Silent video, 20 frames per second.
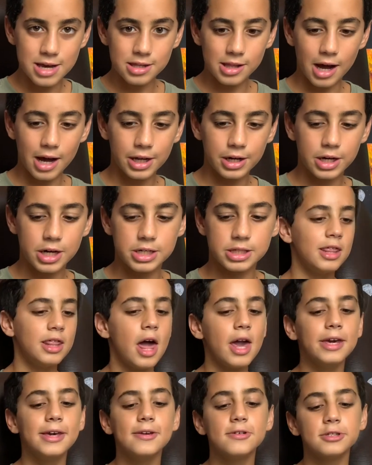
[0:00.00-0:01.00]
liners. I
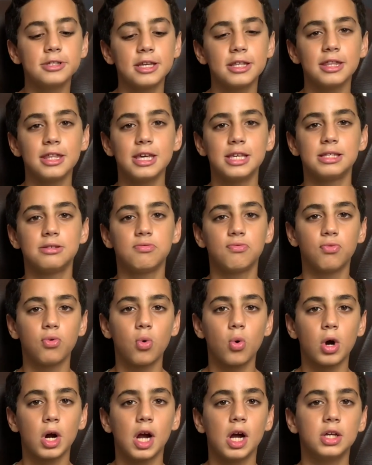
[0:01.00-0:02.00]
like using these
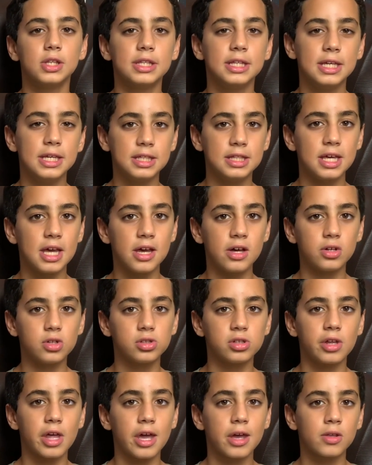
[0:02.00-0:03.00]
for details,
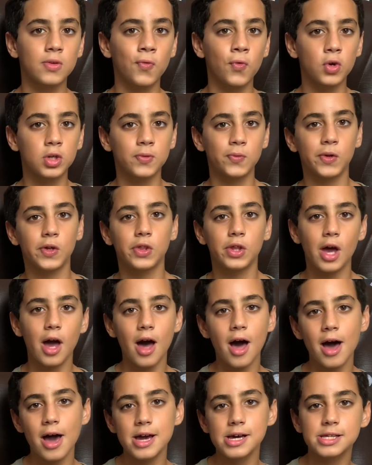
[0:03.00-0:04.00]
like for doing the
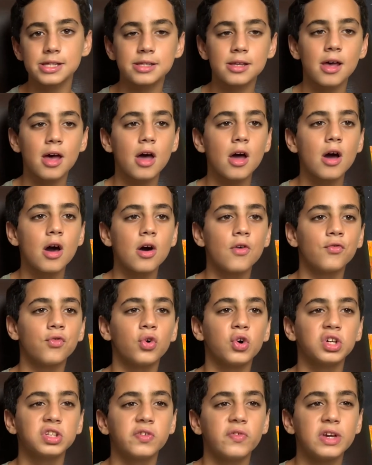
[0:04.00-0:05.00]
eyes,
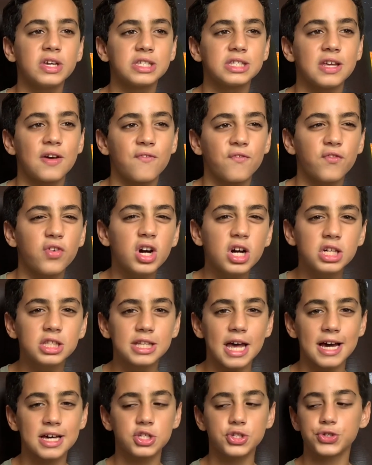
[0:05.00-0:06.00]
or doing some fur
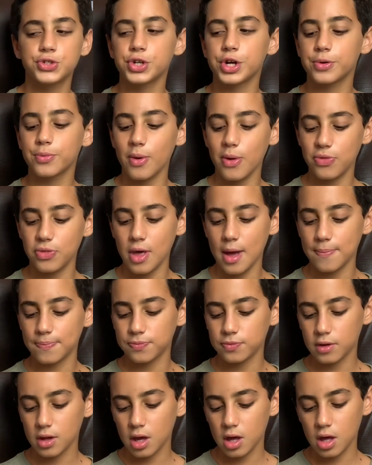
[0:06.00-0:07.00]
texture with them.
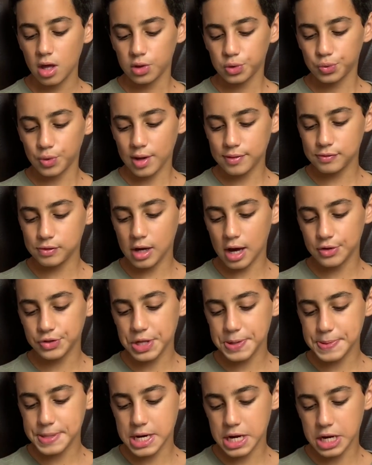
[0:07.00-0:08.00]
I got
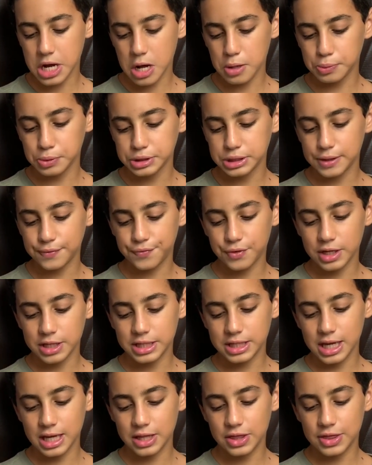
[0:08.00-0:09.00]
them in a couple
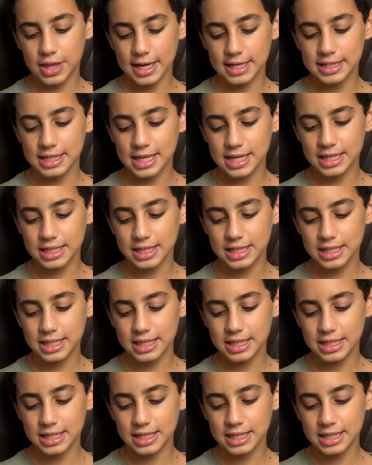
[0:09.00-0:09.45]
different thickness.